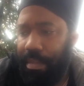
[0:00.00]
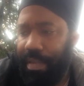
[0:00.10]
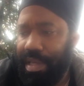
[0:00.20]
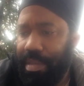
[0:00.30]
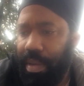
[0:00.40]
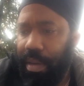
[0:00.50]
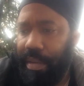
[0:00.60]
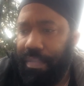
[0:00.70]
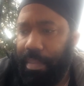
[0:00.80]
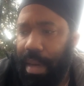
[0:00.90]
Finish them
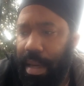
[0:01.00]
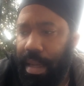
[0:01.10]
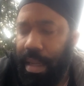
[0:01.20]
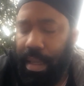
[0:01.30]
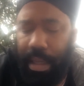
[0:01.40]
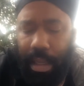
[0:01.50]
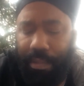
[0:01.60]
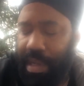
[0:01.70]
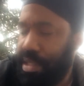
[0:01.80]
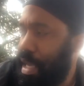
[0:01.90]
off. Mane and
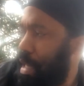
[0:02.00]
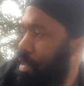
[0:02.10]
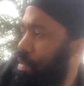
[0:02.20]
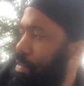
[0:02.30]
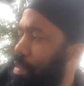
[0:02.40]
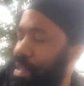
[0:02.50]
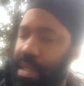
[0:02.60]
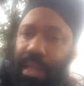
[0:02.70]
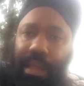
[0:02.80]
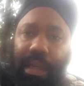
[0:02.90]
Origi had a little moment
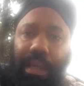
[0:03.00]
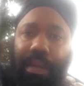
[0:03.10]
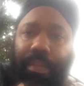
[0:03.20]
there at the end, a